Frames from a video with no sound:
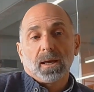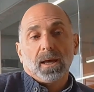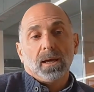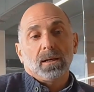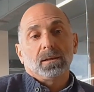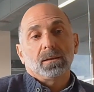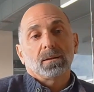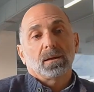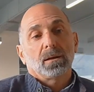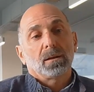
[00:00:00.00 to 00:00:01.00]

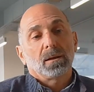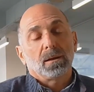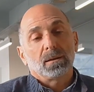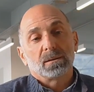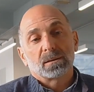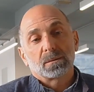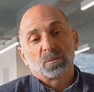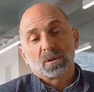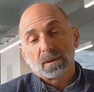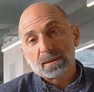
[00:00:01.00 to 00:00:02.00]
and it is
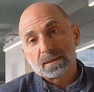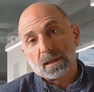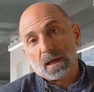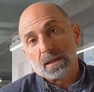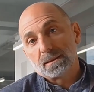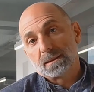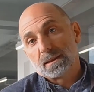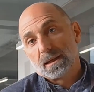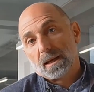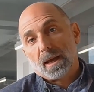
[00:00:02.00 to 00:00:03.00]
politicized,
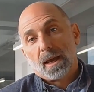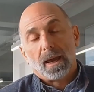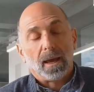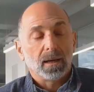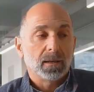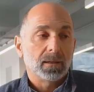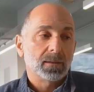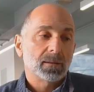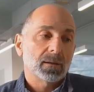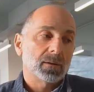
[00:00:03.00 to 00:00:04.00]
and
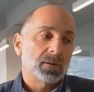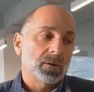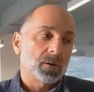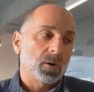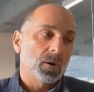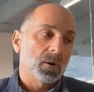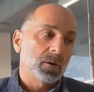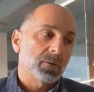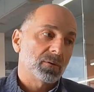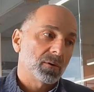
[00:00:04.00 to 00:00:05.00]
there
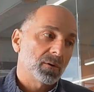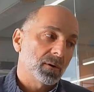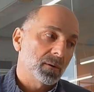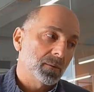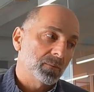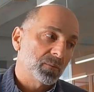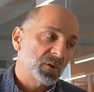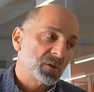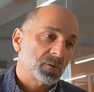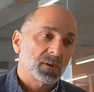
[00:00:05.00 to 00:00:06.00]
are
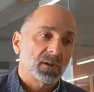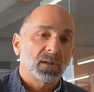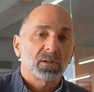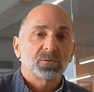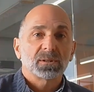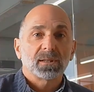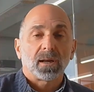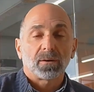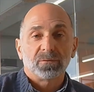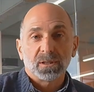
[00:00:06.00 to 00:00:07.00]
certain countries that
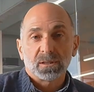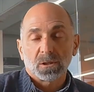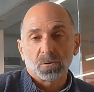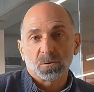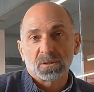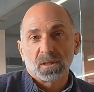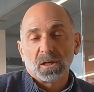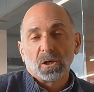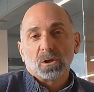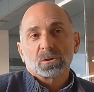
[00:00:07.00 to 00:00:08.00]
have vetoes.
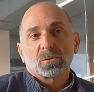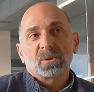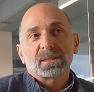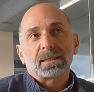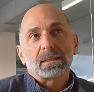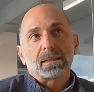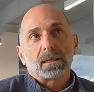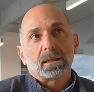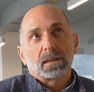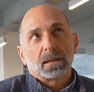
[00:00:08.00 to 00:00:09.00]
So we see
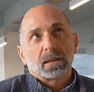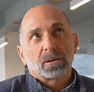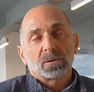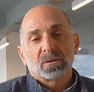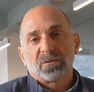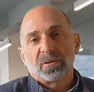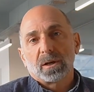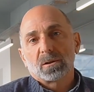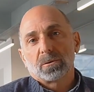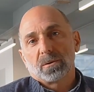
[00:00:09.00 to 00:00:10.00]
that there's a
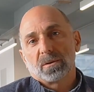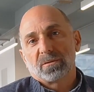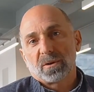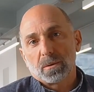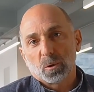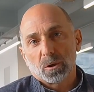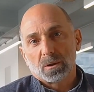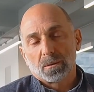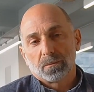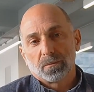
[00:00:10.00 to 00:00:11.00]
failure in the
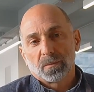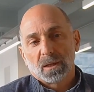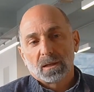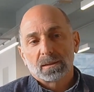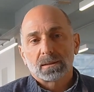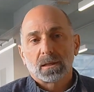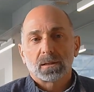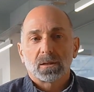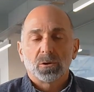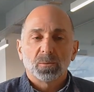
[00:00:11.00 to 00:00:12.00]
framework. It's not
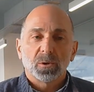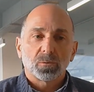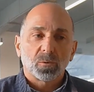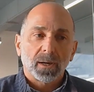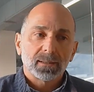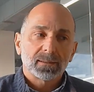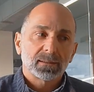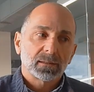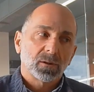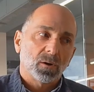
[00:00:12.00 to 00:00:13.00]
that human
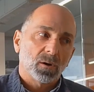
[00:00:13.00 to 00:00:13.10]
rights